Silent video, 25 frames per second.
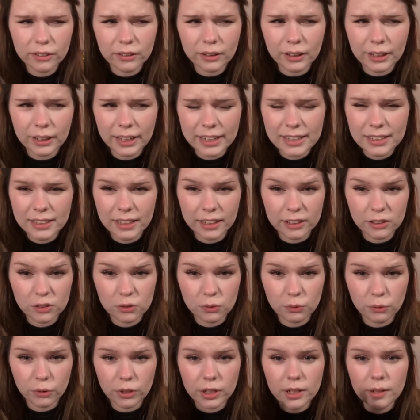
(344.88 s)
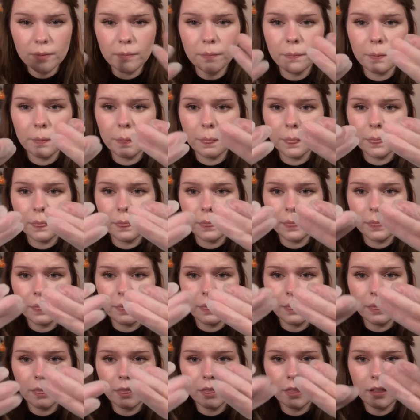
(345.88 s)
latex free.
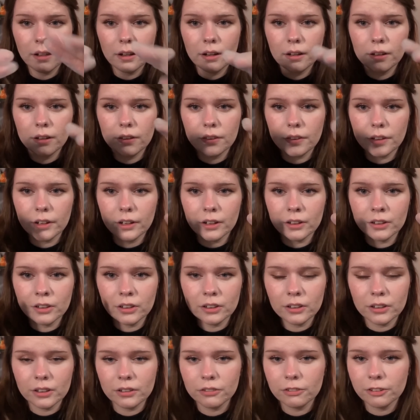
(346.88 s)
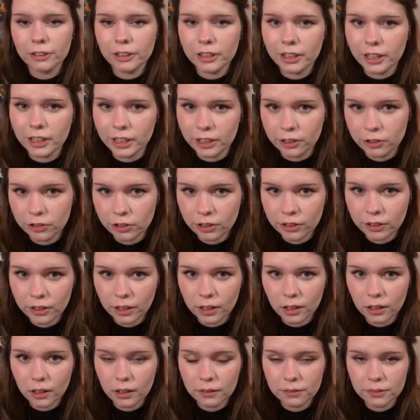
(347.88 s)
They're good for kitchen
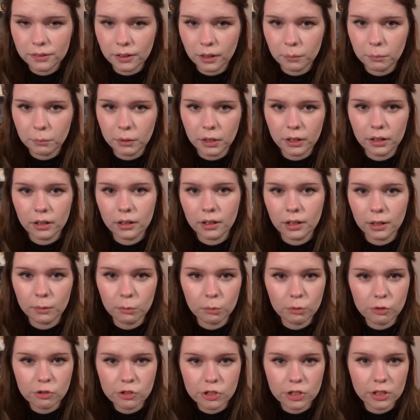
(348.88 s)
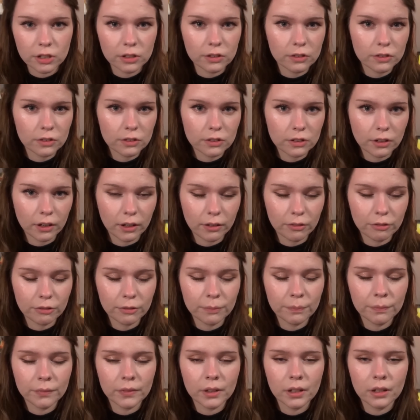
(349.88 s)
gloves. I make kimchi and stuff,
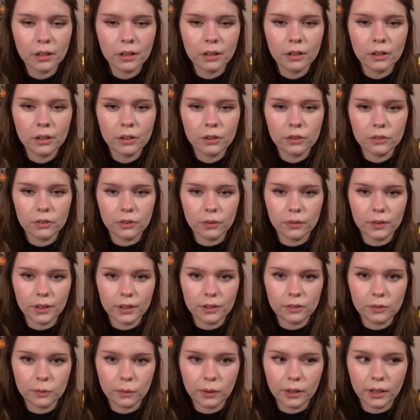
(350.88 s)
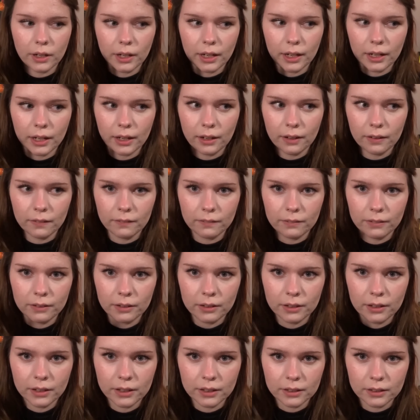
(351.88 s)
so that's why I have
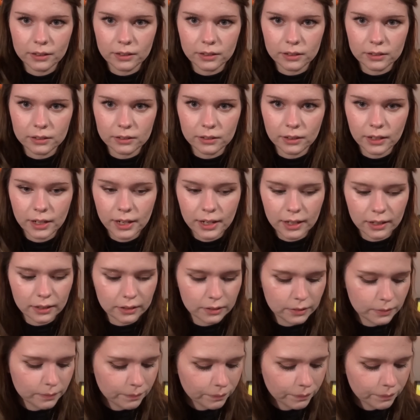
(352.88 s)
these on hand.